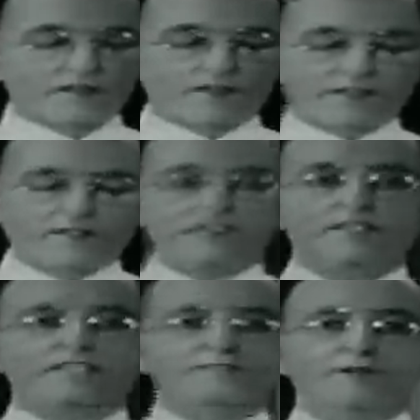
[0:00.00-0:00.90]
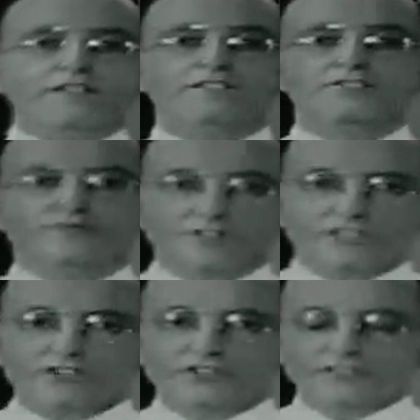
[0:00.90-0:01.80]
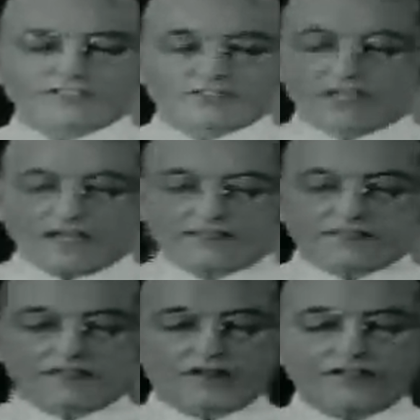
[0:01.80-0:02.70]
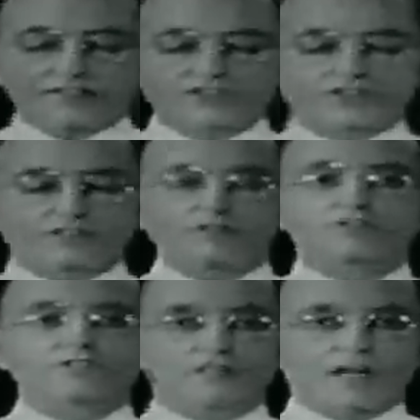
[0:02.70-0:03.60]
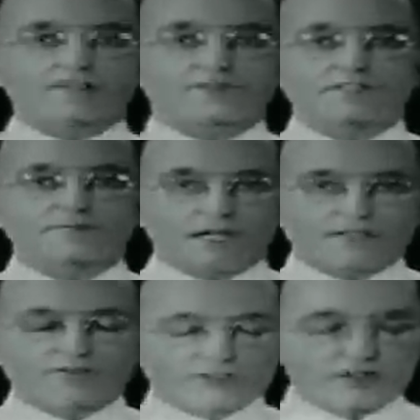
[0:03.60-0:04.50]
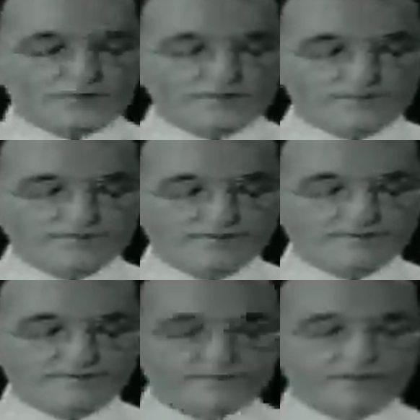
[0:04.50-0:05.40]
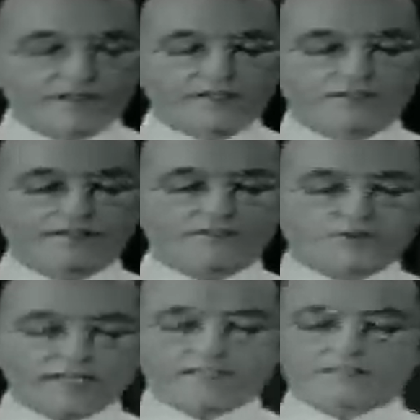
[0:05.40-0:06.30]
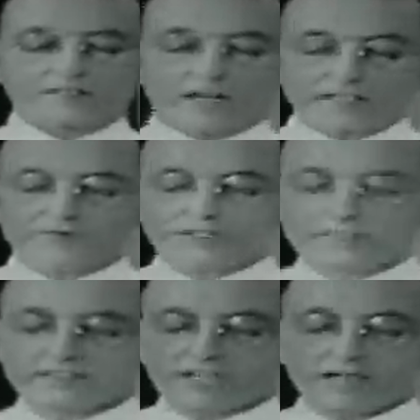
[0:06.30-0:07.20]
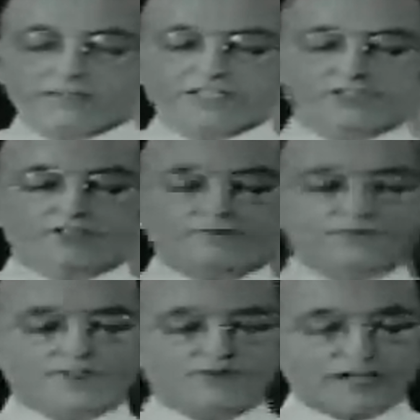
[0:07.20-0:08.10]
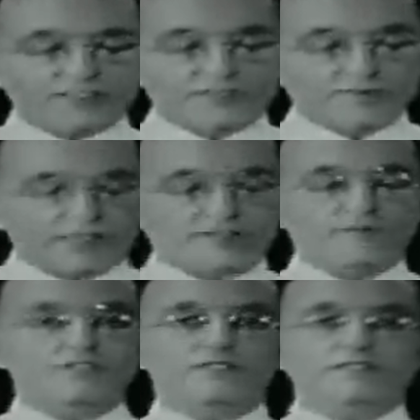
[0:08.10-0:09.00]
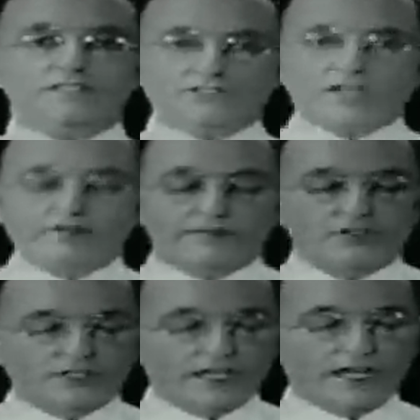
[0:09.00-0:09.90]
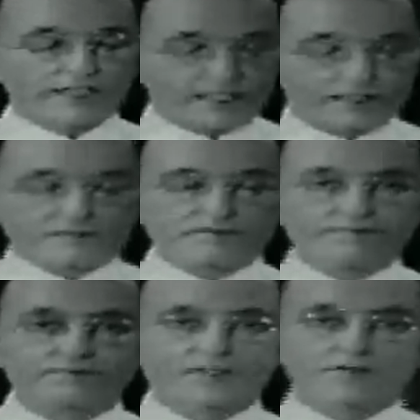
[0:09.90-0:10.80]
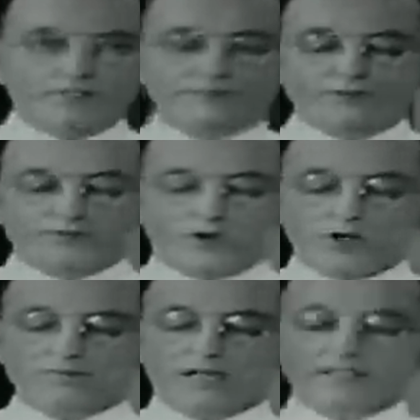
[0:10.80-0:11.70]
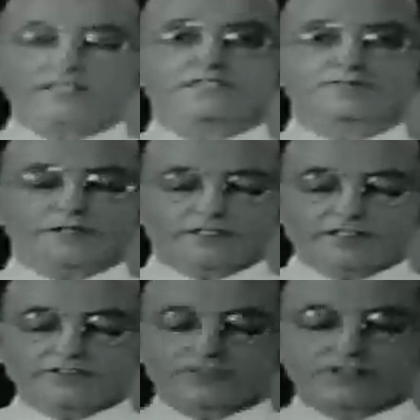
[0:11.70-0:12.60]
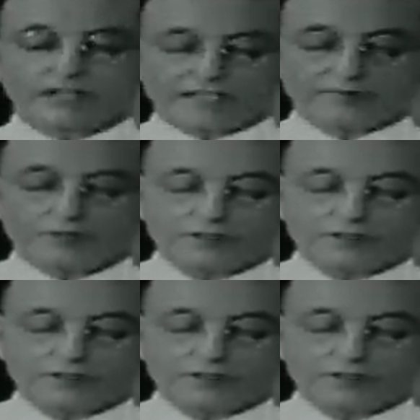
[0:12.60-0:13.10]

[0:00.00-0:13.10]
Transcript: The inexperienced physician is not encouraged to use the dark field microscope. The direct dark field examination from the fresh specimen is, however, the ideal when performed by the experienced or expert.